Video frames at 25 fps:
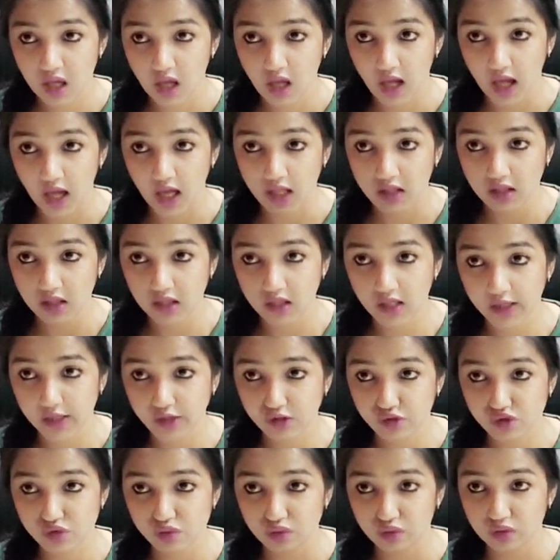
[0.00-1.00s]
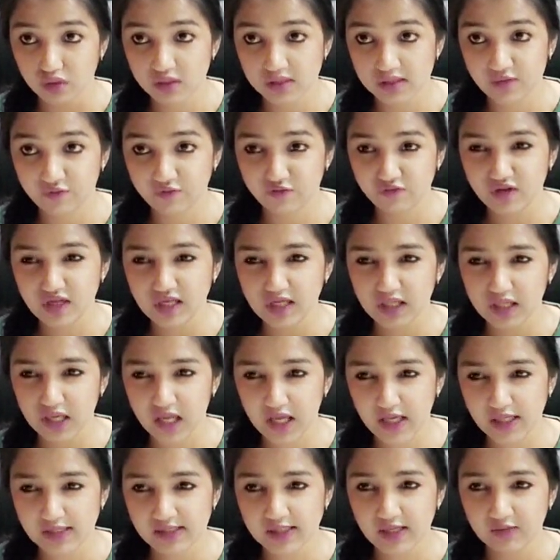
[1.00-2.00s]
and the Knight of Swords, I feel
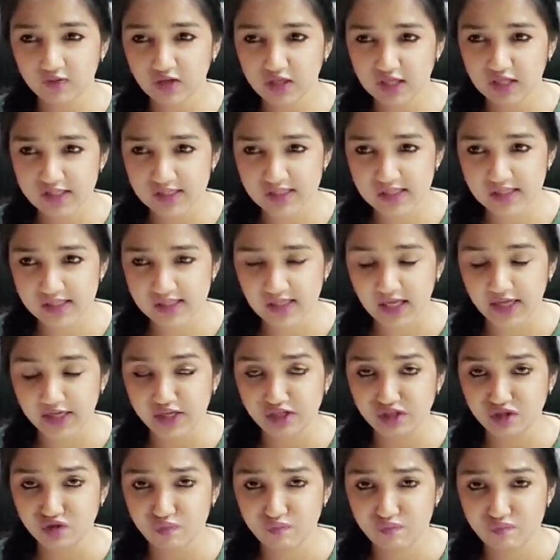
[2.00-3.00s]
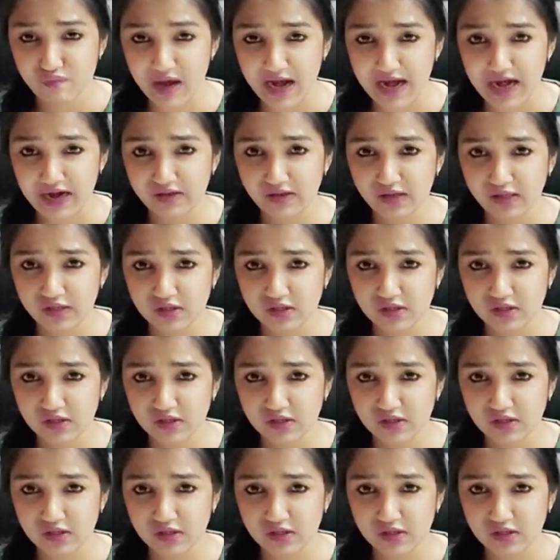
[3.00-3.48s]
like someone is deciding to bare their